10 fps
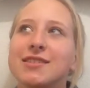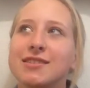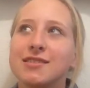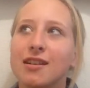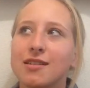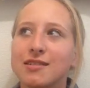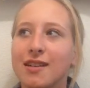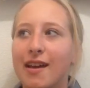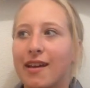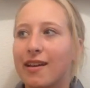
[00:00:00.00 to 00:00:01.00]
she starts
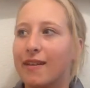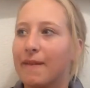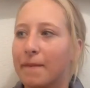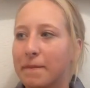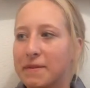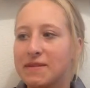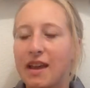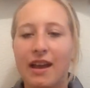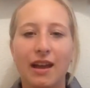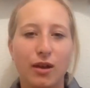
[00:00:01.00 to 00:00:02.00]
like
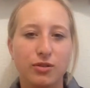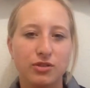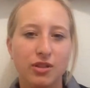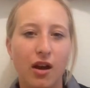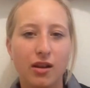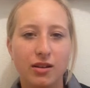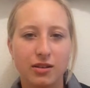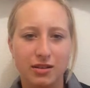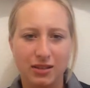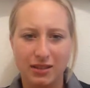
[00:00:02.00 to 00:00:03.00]
saying how
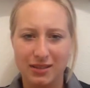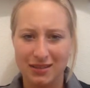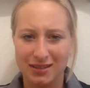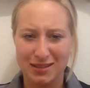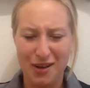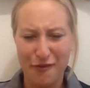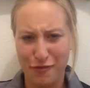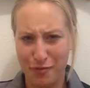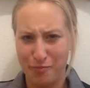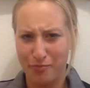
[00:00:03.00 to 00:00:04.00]
soccer it's
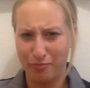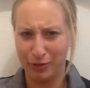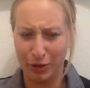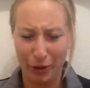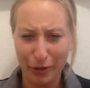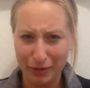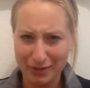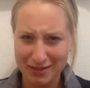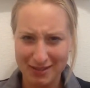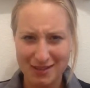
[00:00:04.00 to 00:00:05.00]
not for
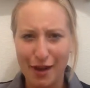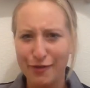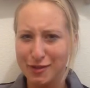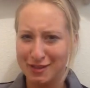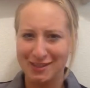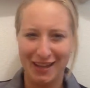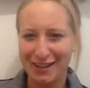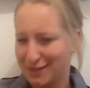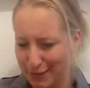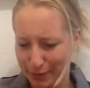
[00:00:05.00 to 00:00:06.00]
girls, it's not for
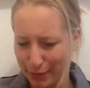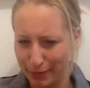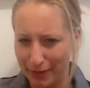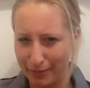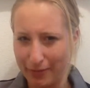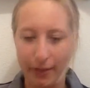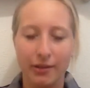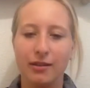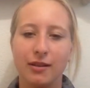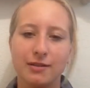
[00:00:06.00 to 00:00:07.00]
sensible people. I
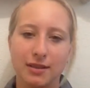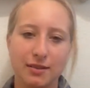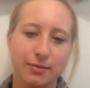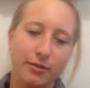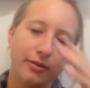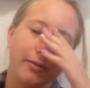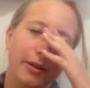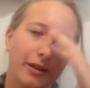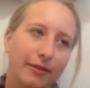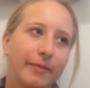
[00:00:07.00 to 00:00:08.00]
mean, not sensible, oh
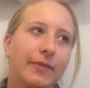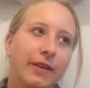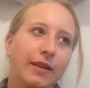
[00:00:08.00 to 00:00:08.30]
my god.